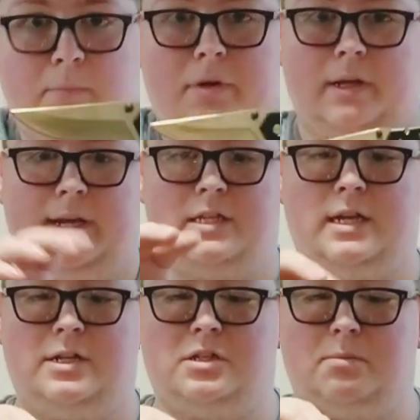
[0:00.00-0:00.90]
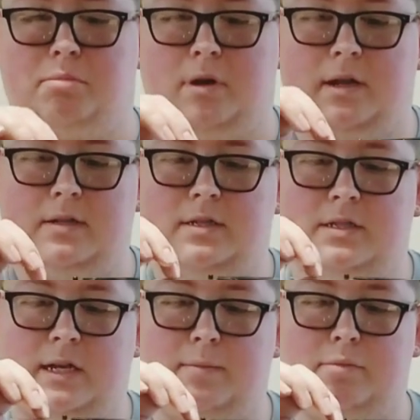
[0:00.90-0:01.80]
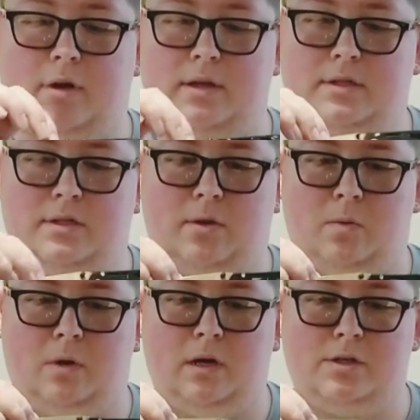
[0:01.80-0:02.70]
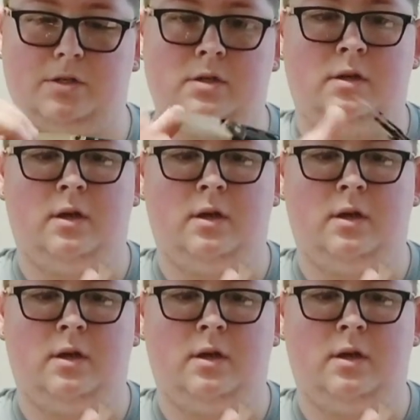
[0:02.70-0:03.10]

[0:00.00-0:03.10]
but like it's not just a bronze, it's like a bronze stonewash.